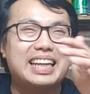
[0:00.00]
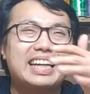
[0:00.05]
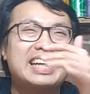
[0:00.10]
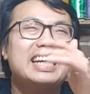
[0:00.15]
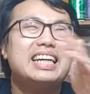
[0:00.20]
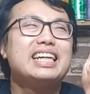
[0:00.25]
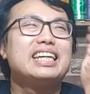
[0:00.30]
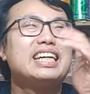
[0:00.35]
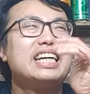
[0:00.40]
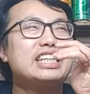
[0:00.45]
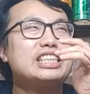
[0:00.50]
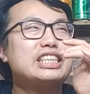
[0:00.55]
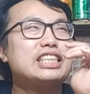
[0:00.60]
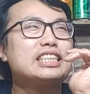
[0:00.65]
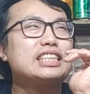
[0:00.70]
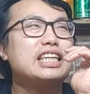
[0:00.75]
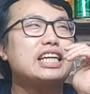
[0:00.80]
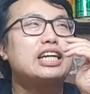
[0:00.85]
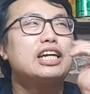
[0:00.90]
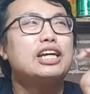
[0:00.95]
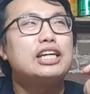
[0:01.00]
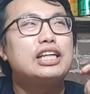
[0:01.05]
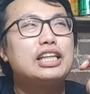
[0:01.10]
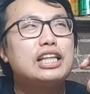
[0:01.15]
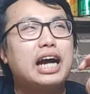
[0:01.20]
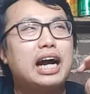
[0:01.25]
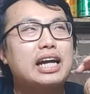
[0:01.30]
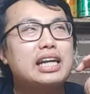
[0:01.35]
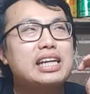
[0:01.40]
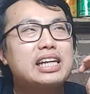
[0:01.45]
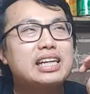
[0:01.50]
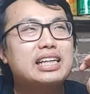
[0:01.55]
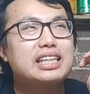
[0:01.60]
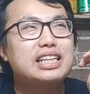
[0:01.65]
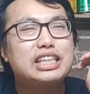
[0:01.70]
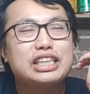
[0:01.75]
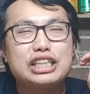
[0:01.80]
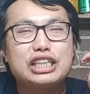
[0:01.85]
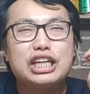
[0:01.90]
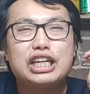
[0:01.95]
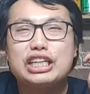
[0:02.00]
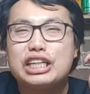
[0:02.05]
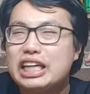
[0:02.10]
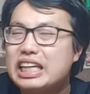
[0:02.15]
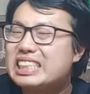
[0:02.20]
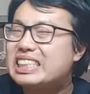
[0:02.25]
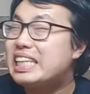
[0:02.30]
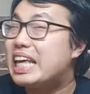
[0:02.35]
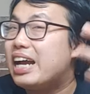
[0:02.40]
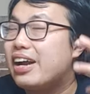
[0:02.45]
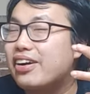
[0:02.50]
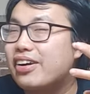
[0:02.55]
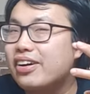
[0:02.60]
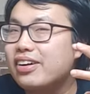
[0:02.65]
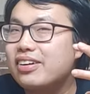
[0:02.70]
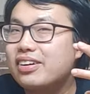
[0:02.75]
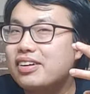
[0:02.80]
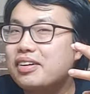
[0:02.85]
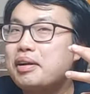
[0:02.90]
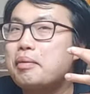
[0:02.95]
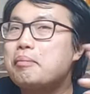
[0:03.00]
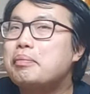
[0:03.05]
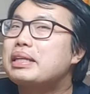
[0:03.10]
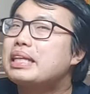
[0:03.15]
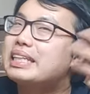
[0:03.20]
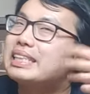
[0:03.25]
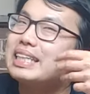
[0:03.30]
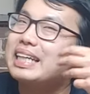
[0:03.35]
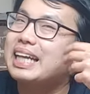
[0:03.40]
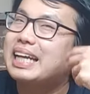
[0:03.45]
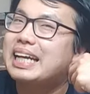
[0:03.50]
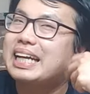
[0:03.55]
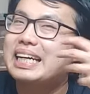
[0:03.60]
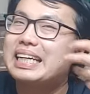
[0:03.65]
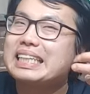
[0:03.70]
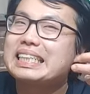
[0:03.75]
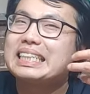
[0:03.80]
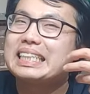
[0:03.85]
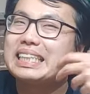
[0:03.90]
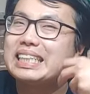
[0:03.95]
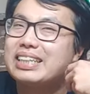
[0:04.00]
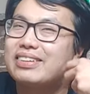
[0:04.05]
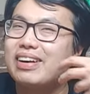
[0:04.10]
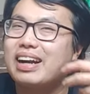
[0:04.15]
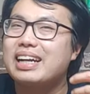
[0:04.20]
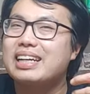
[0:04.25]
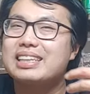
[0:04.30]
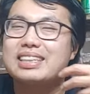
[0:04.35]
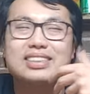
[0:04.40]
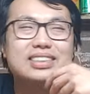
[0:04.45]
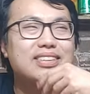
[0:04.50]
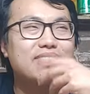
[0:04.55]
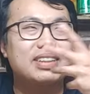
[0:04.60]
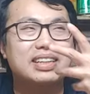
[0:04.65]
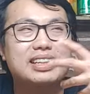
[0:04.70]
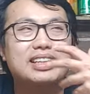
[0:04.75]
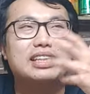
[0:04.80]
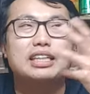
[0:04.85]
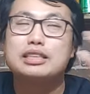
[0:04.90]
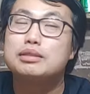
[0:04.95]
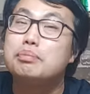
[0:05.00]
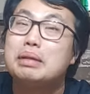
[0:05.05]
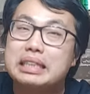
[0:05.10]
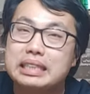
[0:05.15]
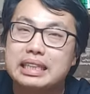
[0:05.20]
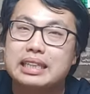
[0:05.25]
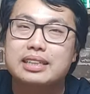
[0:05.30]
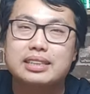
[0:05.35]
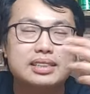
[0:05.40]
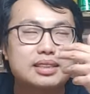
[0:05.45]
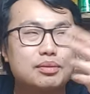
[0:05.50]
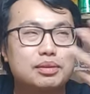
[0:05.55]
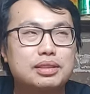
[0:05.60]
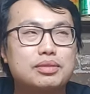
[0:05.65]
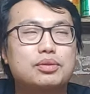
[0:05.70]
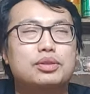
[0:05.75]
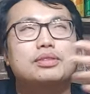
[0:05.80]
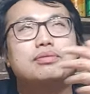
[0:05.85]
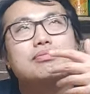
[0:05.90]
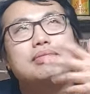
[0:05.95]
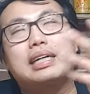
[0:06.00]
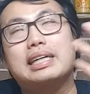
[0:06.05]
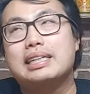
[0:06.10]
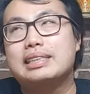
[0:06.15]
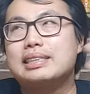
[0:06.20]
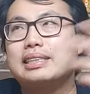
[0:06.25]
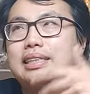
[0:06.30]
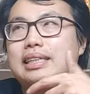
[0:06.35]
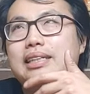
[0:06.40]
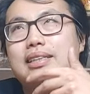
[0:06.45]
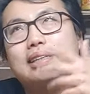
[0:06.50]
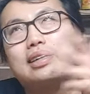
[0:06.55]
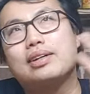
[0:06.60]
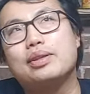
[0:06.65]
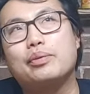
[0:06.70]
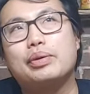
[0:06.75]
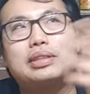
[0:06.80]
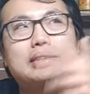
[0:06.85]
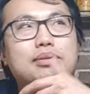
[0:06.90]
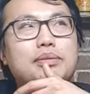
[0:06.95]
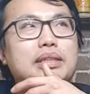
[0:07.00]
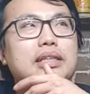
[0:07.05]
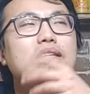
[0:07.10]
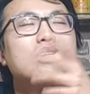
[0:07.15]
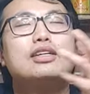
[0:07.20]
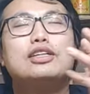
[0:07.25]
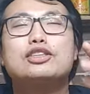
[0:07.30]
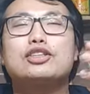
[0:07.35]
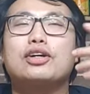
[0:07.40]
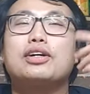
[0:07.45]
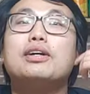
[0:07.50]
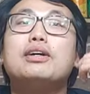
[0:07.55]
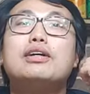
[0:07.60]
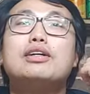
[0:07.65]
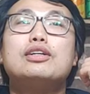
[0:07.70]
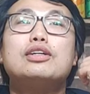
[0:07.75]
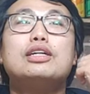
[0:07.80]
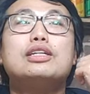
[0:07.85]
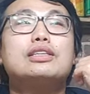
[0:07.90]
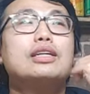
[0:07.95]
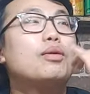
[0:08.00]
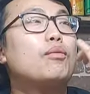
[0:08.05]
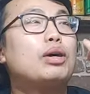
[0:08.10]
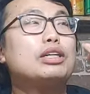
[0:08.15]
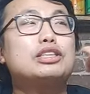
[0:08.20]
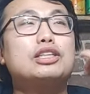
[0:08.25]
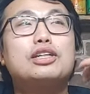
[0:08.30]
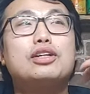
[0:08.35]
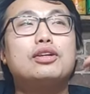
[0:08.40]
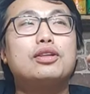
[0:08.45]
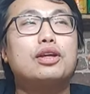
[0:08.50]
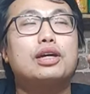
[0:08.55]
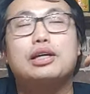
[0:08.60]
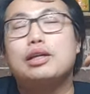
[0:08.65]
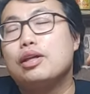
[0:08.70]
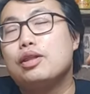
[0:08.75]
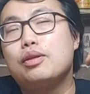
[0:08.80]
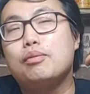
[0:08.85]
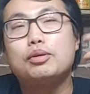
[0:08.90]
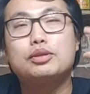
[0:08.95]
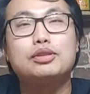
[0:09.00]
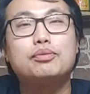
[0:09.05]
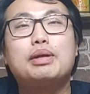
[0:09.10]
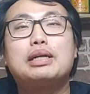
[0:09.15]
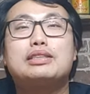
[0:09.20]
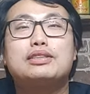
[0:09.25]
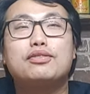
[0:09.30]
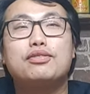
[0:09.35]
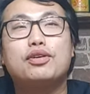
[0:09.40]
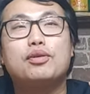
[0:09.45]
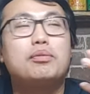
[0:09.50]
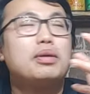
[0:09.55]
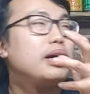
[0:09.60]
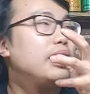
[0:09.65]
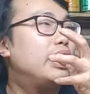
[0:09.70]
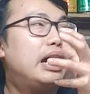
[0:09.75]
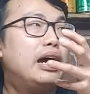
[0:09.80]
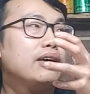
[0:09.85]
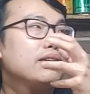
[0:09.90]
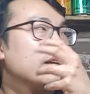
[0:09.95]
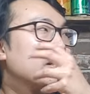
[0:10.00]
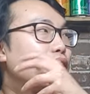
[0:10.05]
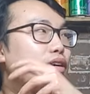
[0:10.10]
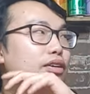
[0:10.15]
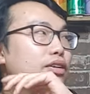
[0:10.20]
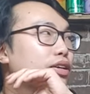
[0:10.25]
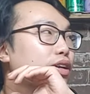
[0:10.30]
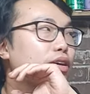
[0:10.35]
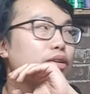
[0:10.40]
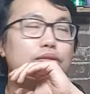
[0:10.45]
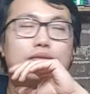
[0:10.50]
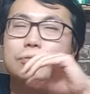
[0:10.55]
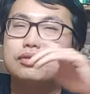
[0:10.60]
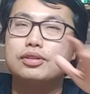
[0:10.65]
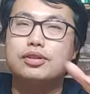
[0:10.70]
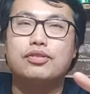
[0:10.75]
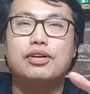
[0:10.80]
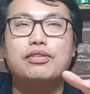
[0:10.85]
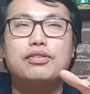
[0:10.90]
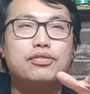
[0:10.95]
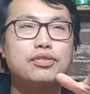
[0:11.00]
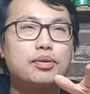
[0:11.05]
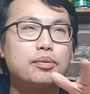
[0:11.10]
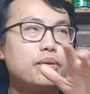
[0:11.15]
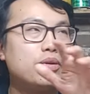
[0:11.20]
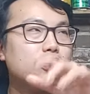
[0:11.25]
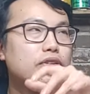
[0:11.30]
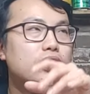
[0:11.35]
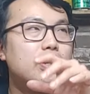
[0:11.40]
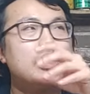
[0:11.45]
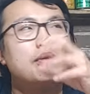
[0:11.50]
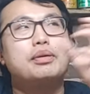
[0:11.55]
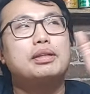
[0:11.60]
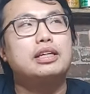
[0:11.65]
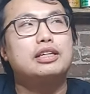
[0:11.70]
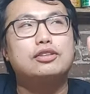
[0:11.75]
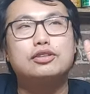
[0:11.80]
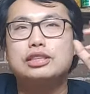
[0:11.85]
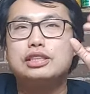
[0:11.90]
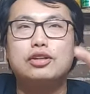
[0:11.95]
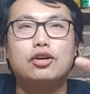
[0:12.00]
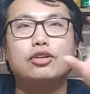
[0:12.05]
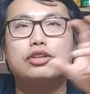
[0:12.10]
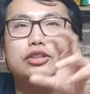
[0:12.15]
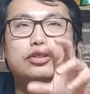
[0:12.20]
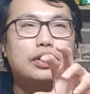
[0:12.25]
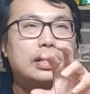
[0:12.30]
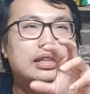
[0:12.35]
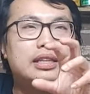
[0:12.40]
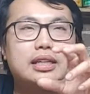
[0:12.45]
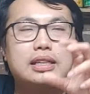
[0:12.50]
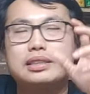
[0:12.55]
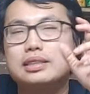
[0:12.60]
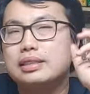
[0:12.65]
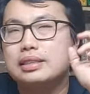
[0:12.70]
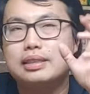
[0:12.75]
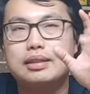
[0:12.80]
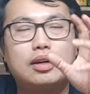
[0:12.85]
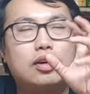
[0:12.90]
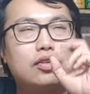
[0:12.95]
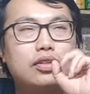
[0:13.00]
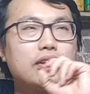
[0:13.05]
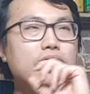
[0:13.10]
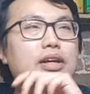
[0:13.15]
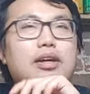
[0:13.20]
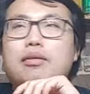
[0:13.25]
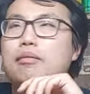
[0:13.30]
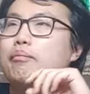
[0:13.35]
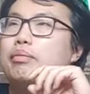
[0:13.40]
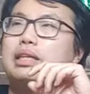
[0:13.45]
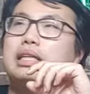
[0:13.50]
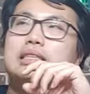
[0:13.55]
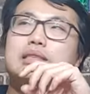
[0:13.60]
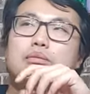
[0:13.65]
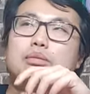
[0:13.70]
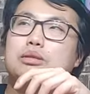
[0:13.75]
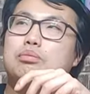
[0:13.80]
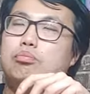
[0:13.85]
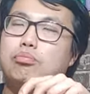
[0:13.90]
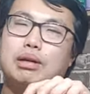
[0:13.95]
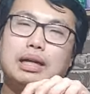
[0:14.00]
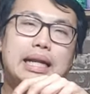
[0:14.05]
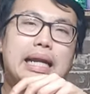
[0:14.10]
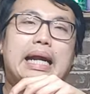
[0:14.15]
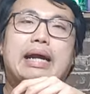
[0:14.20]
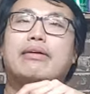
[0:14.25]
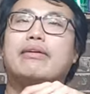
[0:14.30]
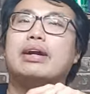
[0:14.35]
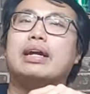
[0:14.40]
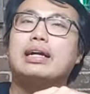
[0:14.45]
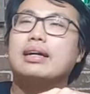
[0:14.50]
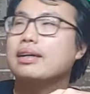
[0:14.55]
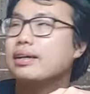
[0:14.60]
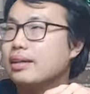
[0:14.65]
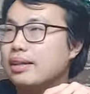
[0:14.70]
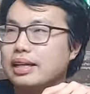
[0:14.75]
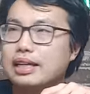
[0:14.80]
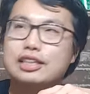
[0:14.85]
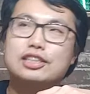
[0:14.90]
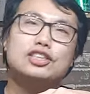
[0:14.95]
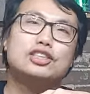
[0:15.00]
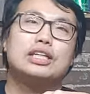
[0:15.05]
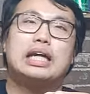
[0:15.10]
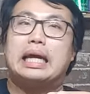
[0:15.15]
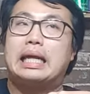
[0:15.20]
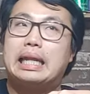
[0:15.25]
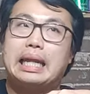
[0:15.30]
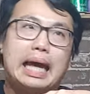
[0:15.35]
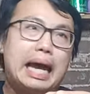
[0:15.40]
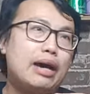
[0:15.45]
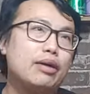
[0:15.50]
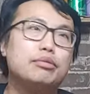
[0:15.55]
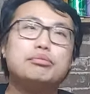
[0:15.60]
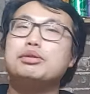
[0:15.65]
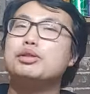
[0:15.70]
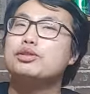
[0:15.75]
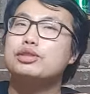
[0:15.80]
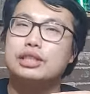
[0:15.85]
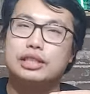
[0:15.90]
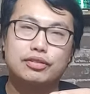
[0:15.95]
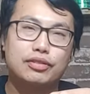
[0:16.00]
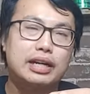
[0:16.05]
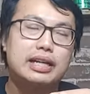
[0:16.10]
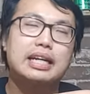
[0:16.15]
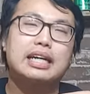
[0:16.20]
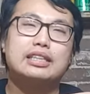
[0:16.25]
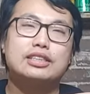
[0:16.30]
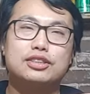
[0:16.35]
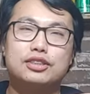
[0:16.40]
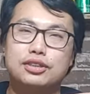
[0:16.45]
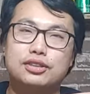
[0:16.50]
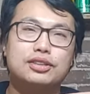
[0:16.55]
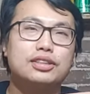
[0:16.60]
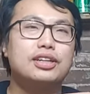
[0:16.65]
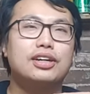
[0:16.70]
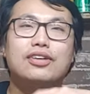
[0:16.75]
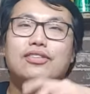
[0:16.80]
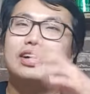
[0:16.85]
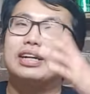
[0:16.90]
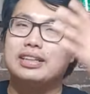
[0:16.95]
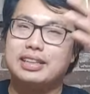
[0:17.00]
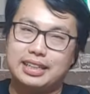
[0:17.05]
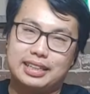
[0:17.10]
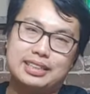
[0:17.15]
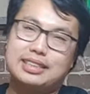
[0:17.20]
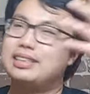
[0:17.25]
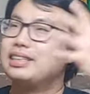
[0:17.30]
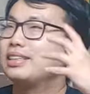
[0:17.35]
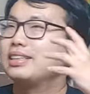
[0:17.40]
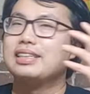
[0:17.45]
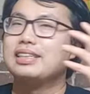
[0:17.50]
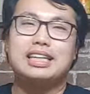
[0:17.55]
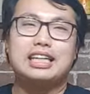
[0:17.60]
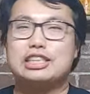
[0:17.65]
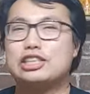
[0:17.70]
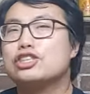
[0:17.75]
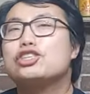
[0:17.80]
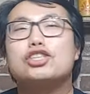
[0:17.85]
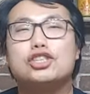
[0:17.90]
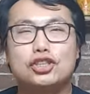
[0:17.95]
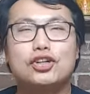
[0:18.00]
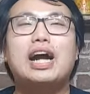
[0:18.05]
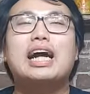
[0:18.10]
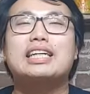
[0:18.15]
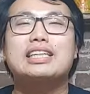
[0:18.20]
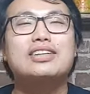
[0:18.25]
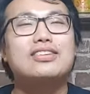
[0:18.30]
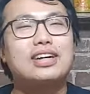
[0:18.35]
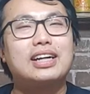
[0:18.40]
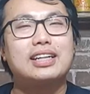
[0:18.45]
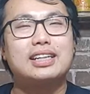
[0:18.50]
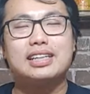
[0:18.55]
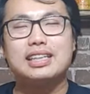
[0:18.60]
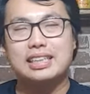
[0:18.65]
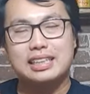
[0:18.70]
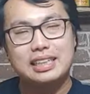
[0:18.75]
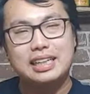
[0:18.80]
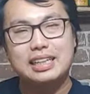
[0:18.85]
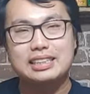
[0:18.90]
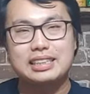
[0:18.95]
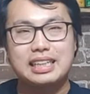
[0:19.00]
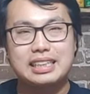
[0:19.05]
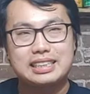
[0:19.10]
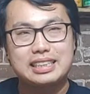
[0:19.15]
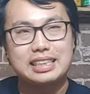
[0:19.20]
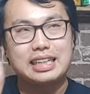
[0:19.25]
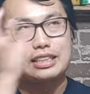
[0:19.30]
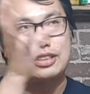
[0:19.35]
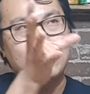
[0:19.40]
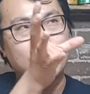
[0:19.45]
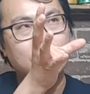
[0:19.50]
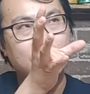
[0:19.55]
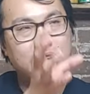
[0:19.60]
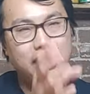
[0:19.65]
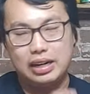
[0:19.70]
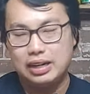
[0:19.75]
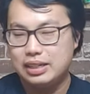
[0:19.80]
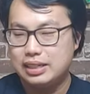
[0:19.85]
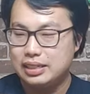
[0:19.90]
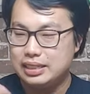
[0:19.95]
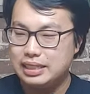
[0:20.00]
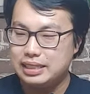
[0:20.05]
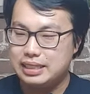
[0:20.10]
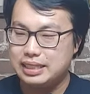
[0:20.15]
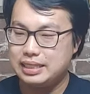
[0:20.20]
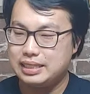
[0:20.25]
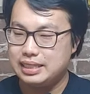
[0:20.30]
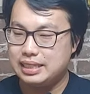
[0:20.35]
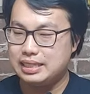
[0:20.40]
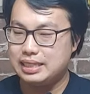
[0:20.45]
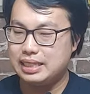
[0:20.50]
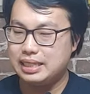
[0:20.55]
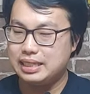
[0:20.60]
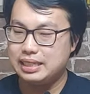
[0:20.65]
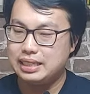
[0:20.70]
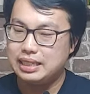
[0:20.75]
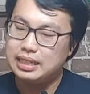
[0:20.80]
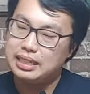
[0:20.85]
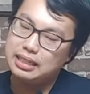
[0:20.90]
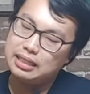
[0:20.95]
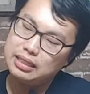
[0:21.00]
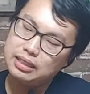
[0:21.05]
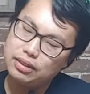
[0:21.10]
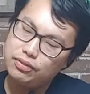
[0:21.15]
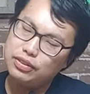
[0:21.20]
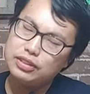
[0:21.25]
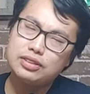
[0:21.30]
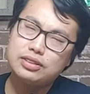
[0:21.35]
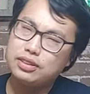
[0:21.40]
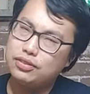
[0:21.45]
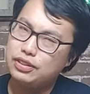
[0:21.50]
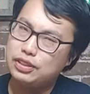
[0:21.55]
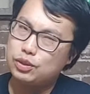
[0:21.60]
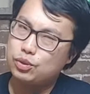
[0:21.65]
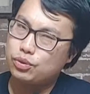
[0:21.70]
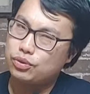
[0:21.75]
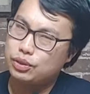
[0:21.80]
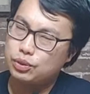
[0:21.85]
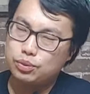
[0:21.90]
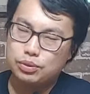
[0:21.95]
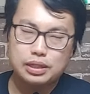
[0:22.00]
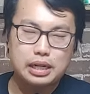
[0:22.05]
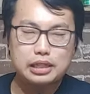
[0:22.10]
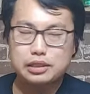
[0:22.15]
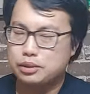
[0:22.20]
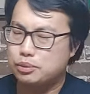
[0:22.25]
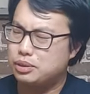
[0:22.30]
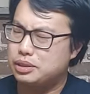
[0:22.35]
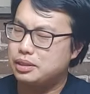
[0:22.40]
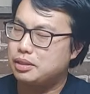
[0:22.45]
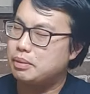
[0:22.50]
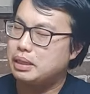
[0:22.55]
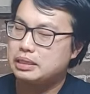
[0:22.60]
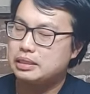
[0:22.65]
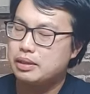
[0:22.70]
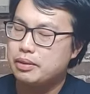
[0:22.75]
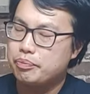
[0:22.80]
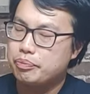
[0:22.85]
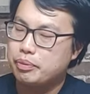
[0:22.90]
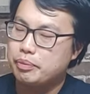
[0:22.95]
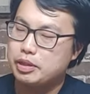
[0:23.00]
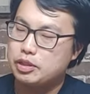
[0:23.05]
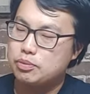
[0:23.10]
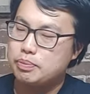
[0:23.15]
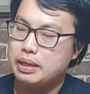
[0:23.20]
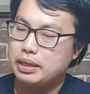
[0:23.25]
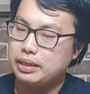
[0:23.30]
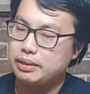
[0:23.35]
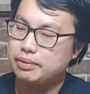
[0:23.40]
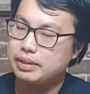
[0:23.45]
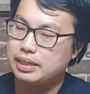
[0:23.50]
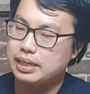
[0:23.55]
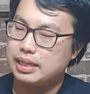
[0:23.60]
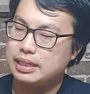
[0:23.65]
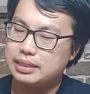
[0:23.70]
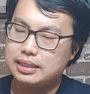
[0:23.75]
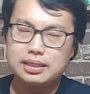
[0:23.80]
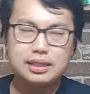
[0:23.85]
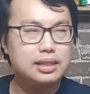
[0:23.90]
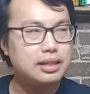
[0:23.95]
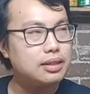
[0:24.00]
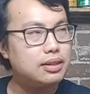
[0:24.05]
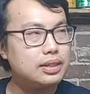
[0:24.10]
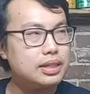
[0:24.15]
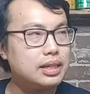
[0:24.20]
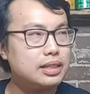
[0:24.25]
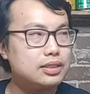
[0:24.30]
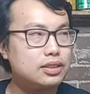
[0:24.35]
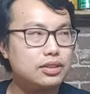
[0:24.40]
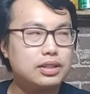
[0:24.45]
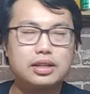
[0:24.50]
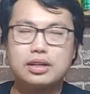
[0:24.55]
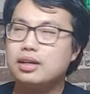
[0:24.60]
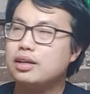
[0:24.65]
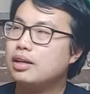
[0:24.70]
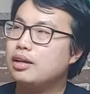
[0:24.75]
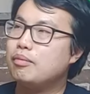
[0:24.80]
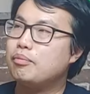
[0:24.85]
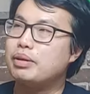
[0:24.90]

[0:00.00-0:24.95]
Like it's just like it, it's there, but is it like right? There's something it's missing. Some or I guess in the, the other way is missing. Sorry, it's like watching like the most amazing film, like you know your favorite film of all time, and like you see all the great things and all the, but then something's blaring like just like loud music right next to you, you know, right? Like it's just distracting, right? It, it, it it's all there. You, you see it. The, the visual of this one actually wasn't the best, but you smell it, you taste it, you're like, oh yeah, it's all there.